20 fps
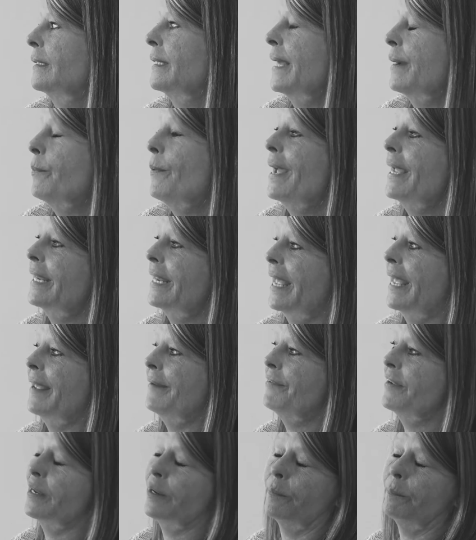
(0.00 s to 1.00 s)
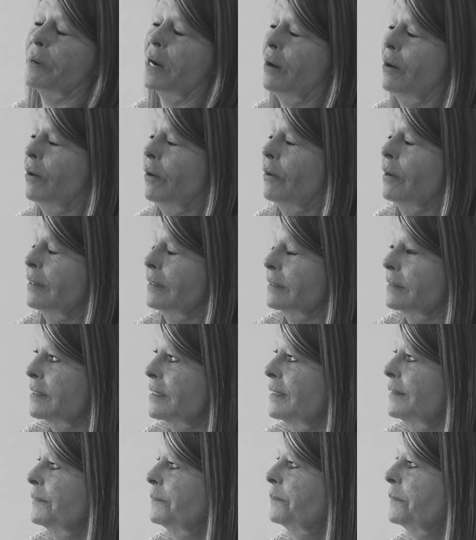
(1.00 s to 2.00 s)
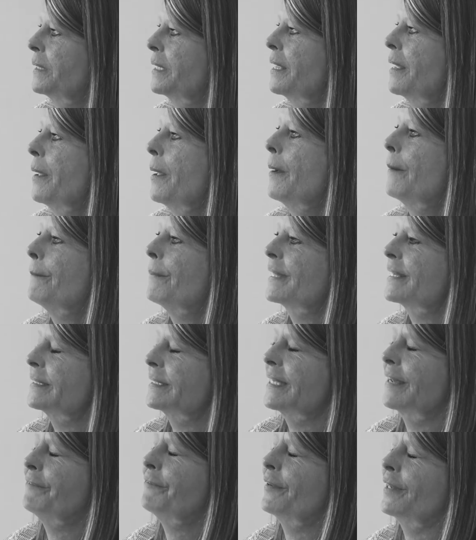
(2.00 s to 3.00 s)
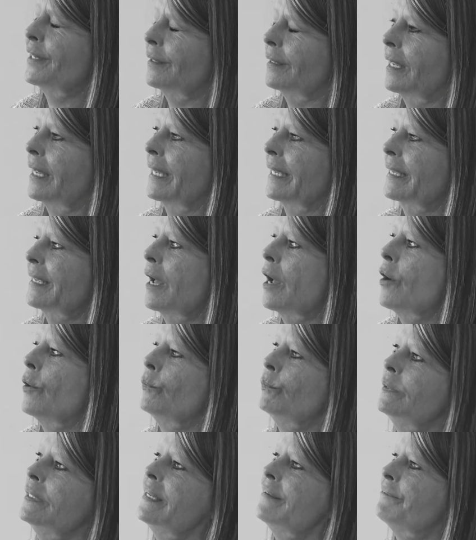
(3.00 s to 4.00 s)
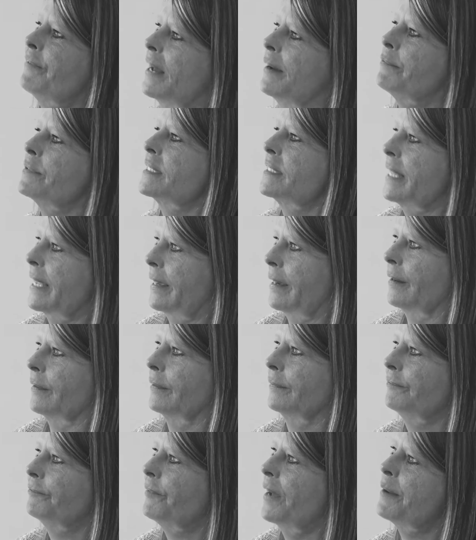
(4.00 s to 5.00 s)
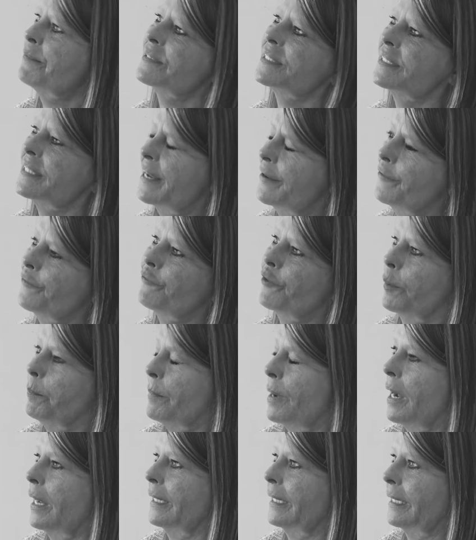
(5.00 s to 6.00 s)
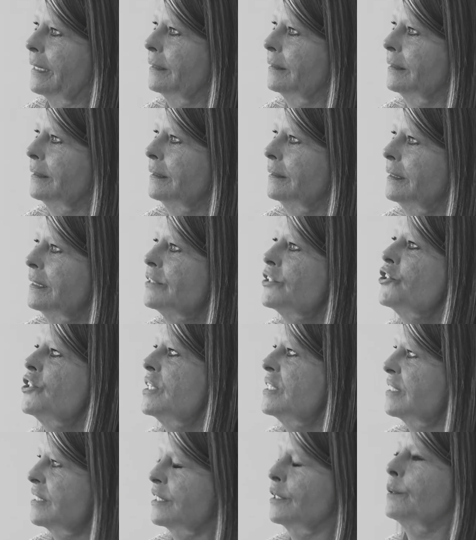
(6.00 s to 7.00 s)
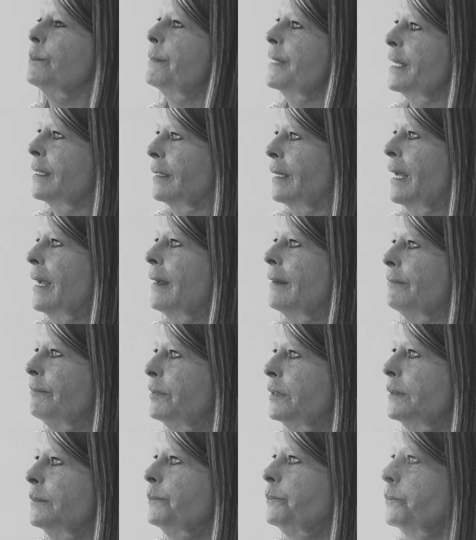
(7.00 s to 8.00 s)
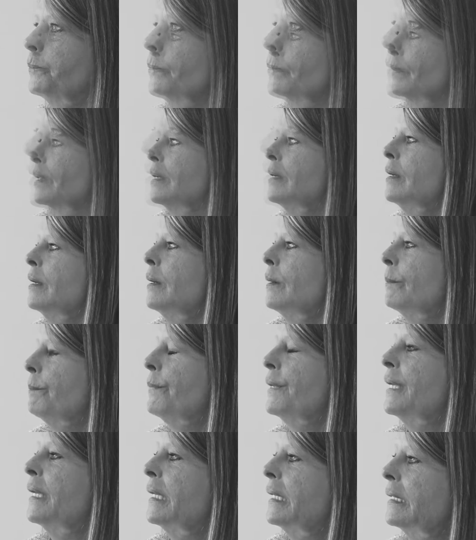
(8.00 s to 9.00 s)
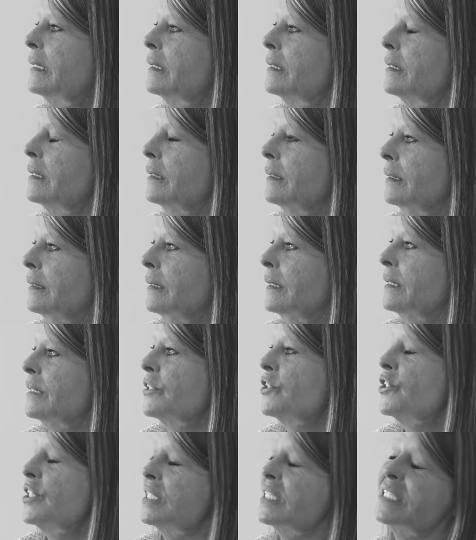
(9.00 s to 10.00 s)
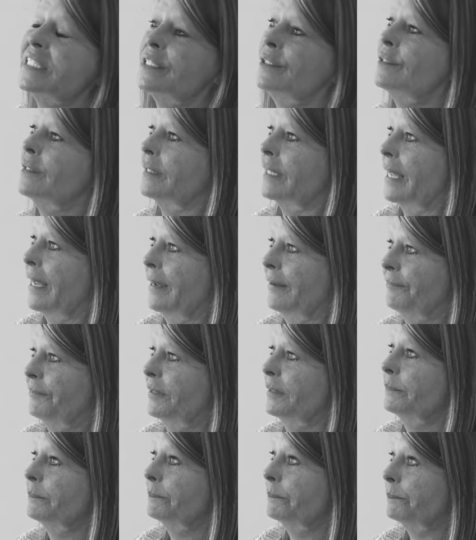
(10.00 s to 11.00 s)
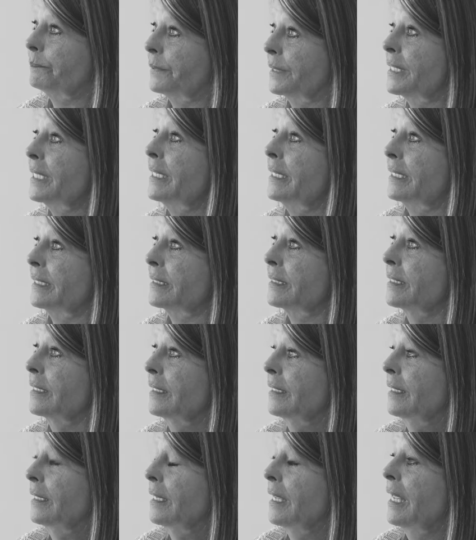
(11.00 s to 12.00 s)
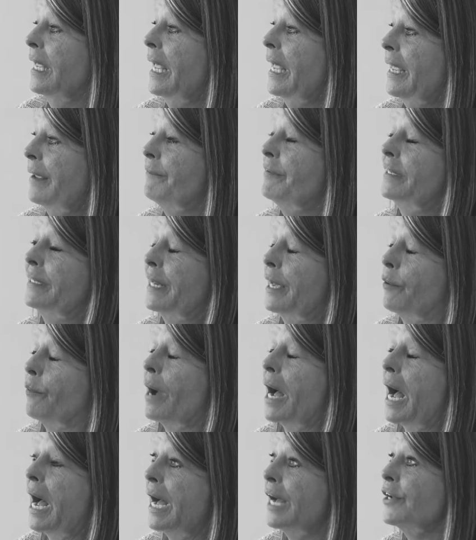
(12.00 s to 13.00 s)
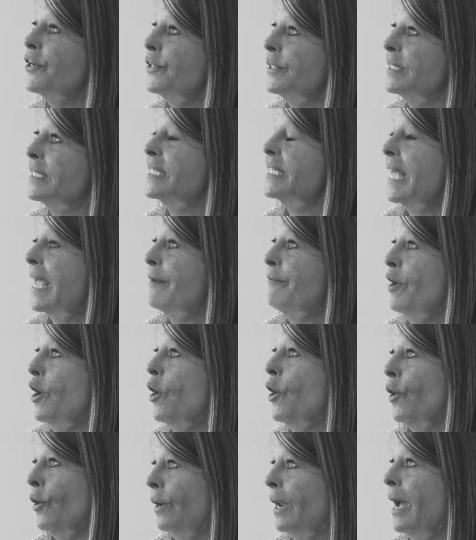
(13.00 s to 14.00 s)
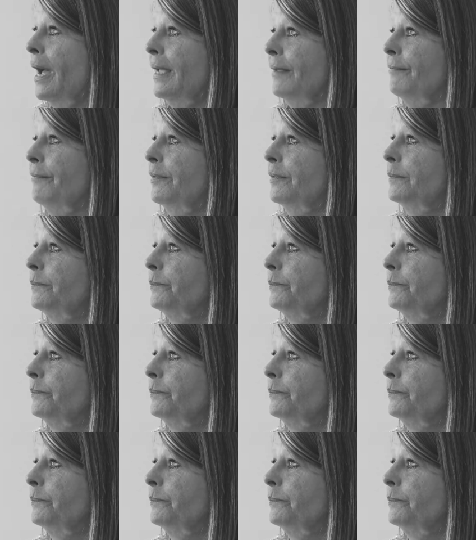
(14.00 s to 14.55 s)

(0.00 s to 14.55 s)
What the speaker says: that weighed heavy on my heart, because I felt like only if I was there, for Mommy, she'd still be alive. But she's still alive, because even though I couldn't save her life,